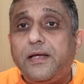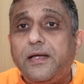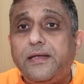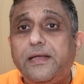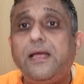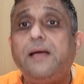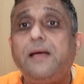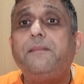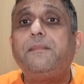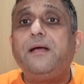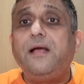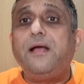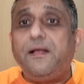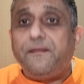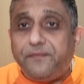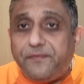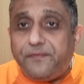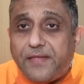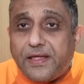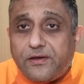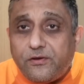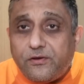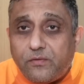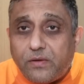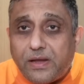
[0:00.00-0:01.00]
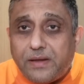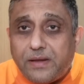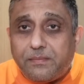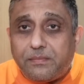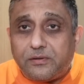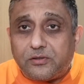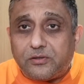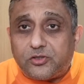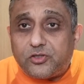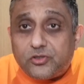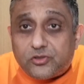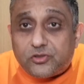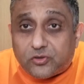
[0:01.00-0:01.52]
Yep. Then you're
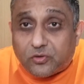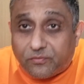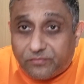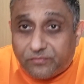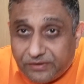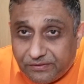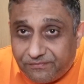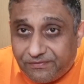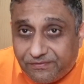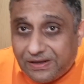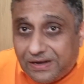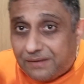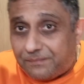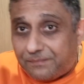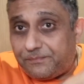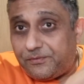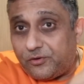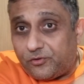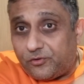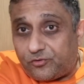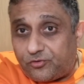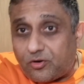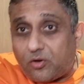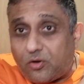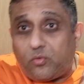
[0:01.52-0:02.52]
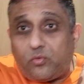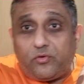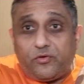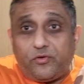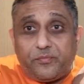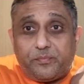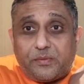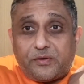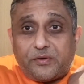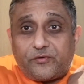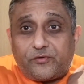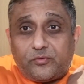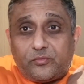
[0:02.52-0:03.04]
able to sort of develop your shoulders
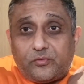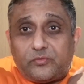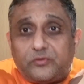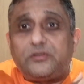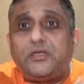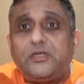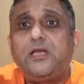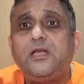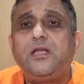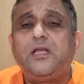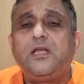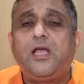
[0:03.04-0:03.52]
muscles,